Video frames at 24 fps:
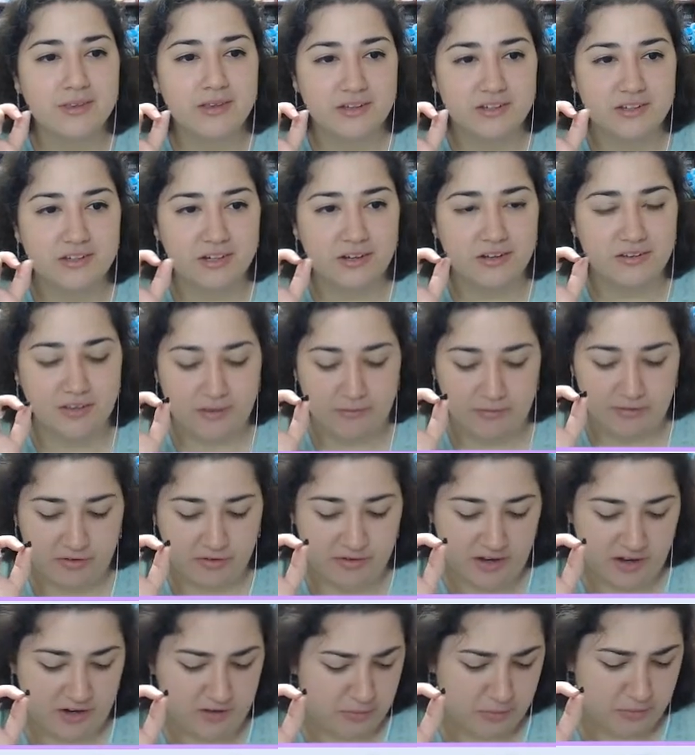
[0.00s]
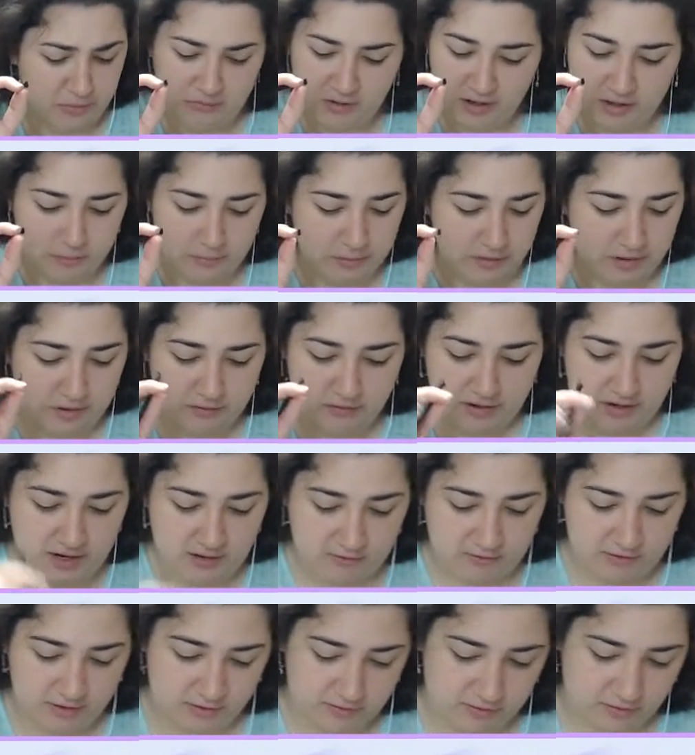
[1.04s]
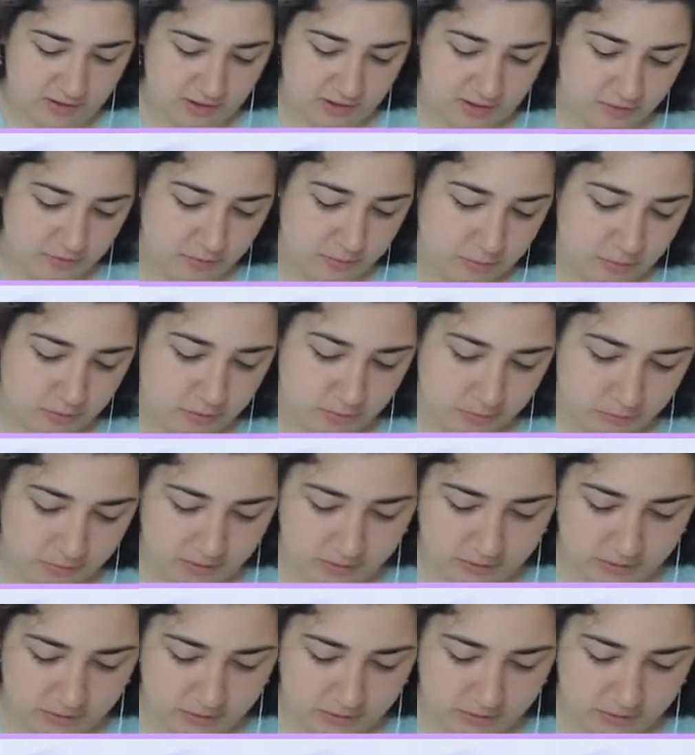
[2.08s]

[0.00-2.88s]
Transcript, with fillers: She doesn't have a status move. I don't believe I have any status moves.